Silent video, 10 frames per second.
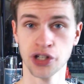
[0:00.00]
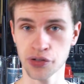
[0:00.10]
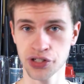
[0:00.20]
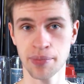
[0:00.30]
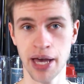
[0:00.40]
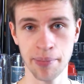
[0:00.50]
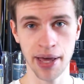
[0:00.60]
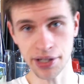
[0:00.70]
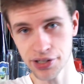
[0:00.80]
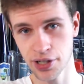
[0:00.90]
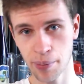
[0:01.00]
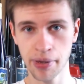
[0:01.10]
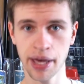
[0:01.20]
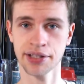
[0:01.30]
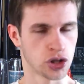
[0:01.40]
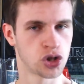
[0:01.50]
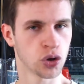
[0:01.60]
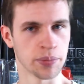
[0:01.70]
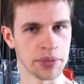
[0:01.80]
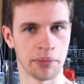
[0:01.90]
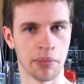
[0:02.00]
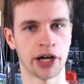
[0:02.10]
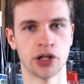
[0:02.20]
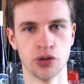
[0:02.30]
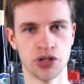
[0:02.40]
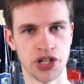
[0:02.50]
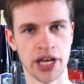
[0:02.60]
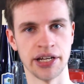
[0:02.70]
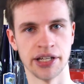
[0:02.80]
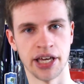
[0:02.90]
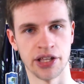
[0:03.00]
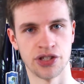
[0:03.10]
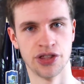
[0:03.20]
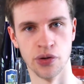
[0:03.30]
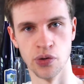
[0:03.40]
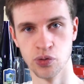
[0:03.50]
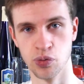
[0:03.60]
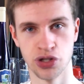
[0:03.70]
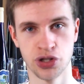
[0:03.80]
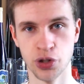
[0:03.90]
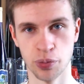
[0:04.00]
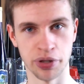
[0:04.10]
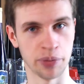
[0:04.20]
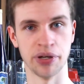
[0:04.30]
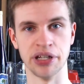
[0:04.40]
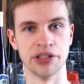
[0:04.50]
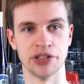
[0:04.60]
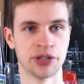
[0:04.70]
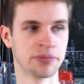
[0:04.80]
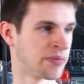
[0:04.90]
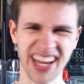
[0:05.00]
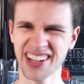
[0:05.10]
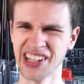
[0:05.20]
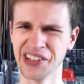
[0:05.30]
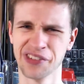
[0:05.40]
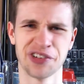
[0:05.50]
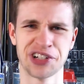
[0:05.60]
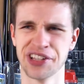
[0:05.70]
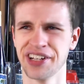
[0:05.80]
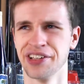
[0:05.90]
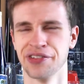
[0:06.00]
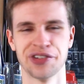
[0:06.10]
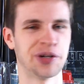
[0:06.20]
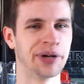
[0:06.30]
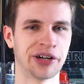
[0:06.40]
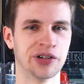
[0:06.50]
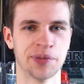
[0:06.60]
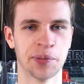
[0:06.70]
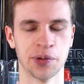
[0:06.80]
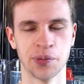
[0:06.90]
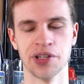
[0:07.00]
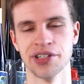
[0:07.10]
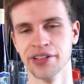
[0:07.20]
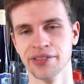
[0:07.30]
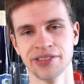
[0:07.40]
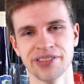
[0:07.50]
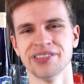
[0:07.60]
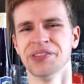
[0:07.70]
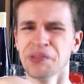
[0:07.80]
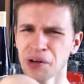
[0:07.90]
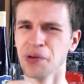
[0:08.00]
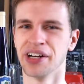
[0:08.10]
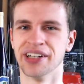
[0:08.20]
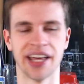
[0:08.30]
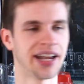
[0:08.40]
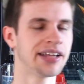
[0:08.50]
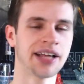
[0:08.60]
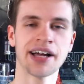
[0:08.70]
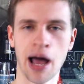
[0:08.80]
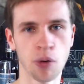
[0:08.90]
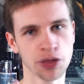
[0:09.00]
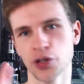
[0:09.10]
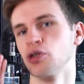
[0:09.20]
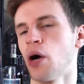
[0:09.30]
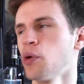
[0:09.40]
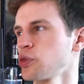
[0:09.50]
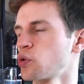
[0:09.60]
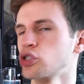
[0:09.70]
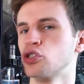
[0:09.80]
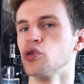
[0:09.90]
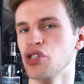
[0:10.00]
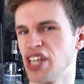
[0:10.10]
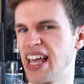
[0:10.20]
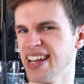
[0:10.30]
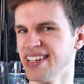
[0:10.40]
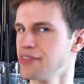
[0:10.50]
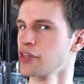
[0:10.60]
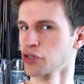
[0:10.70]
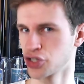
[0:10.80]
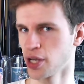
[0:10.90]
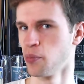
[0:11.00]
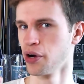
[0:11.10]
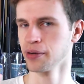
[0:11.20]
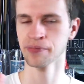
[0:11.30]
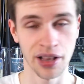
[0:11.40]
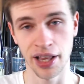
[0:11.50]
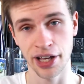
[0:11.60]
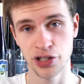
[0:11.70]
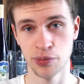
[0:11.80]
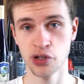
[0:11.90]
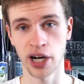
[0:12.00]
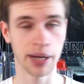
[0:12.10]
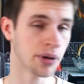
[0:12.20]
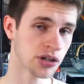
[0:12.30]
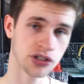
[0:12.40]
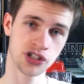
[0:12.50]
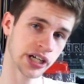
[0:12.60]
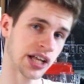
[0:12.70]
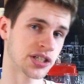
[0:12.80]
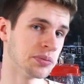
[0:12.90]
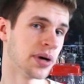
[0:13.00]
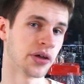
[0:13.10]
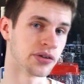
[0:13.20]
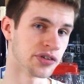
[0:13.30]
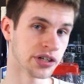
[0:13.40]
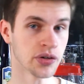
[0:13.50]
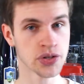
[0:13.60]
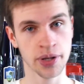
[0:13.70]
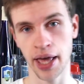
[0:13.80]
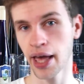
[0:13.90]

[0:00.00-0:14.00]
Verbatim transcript: So go see Mad Max, come back, and join me in my crusade against those with stupid opinions. I had a longer version of that in another video, but I couldn't remember what it was. I'll we're working on it. I, I, I, want the I want the word crusade in there somewhere. Like, subscribe. Also, check out some of my other videos.